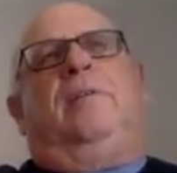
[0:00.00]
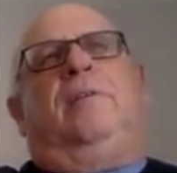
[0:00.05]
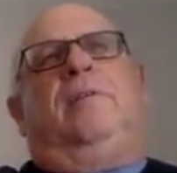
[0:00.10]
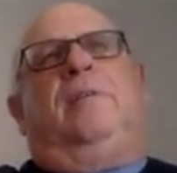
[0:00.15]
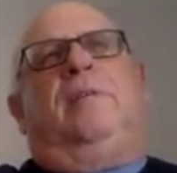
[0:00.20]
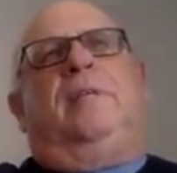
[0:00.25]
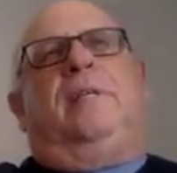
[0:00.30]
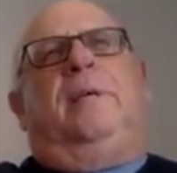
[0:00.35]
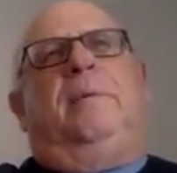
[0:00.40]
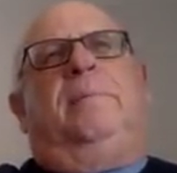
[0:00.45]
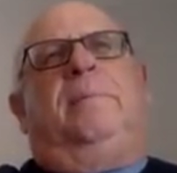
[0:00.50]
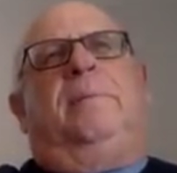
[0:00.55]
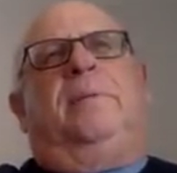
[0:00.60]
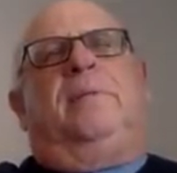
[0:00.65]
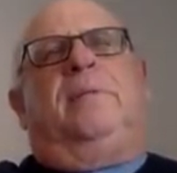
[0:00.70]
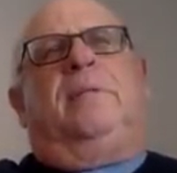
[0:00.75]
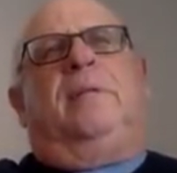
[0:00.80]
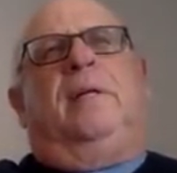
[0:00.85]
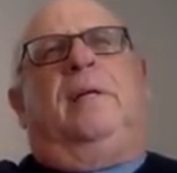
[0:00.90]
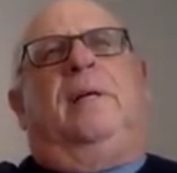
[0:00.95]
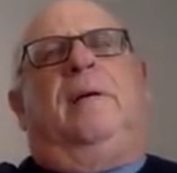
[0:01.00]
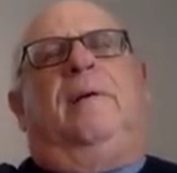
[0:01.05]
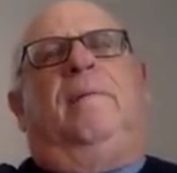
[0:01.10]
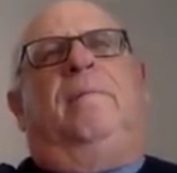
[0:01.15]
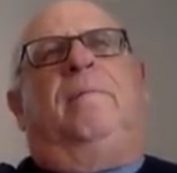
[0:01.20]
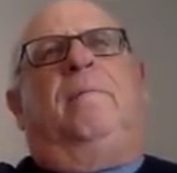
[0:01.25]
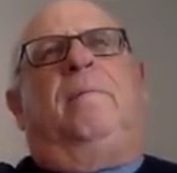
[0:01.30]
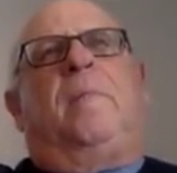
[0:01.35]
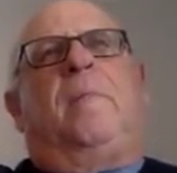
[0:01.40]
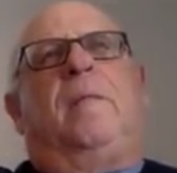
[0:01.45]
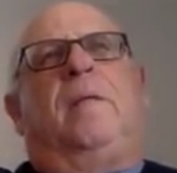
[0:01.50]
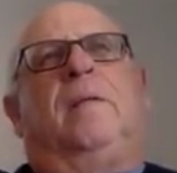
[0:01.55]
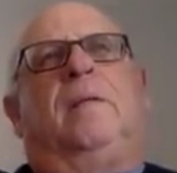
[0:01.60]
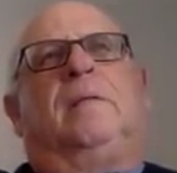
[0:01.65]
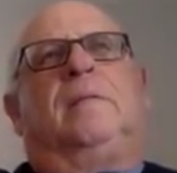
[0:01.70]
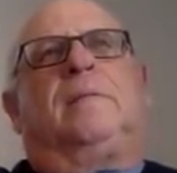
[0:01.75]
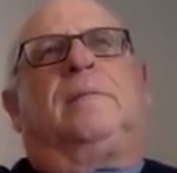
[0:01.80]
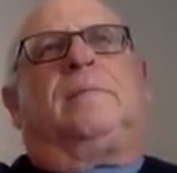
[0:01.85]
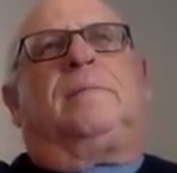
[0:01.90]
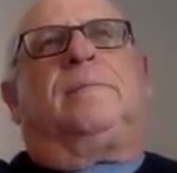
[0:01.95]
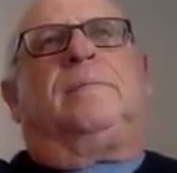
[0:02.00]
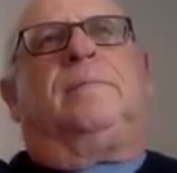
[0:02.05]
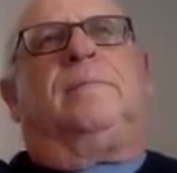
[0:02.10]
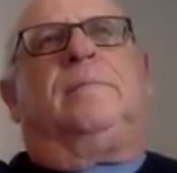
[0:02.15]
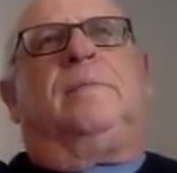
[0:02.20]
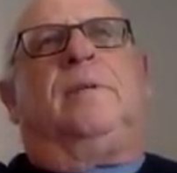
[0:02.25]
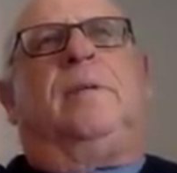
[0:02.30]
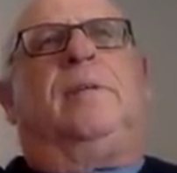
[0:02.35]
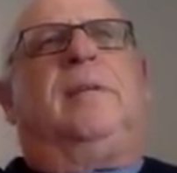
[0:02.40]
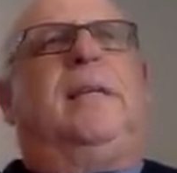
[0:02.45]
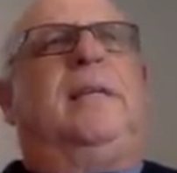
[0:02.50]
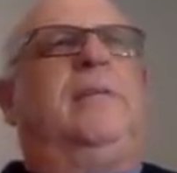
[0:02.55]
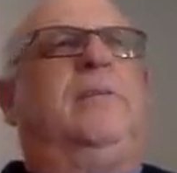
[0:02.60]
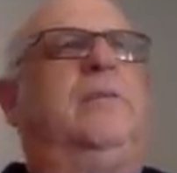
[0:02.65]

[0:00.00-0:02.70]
early temples. So I'd like to